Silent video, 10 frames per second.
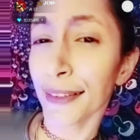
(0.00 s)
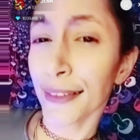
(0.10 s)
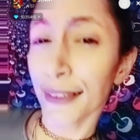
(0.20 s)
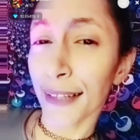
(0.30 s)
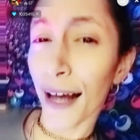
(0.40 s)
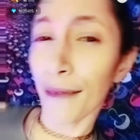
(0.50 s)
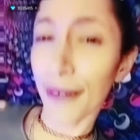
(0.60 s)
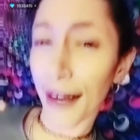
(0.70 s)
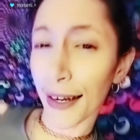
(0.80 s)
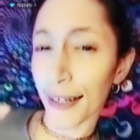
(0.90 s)
I've been out
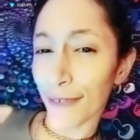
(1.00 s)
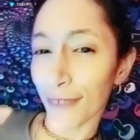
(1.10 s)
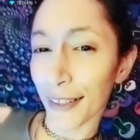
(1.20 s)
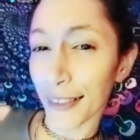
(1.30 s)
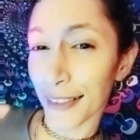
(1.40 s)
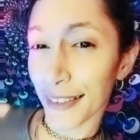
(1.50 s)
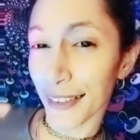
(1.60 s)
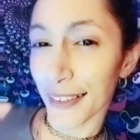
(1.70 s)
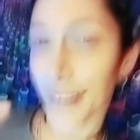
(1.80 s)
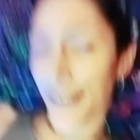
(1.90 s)
here for.
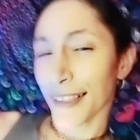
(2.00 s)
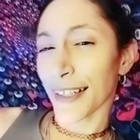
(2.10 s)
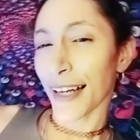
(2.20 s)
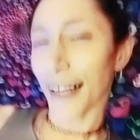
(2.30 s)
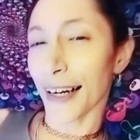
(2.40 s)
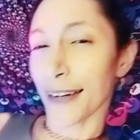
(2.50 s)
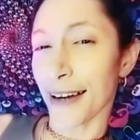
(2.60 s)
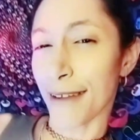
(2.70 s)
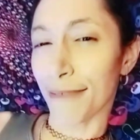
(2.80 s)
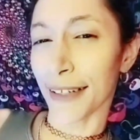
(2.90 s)
How long I've
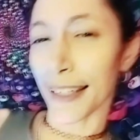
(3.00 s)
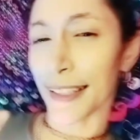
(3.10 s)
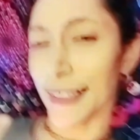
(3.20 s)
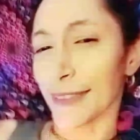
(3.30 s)
been out here?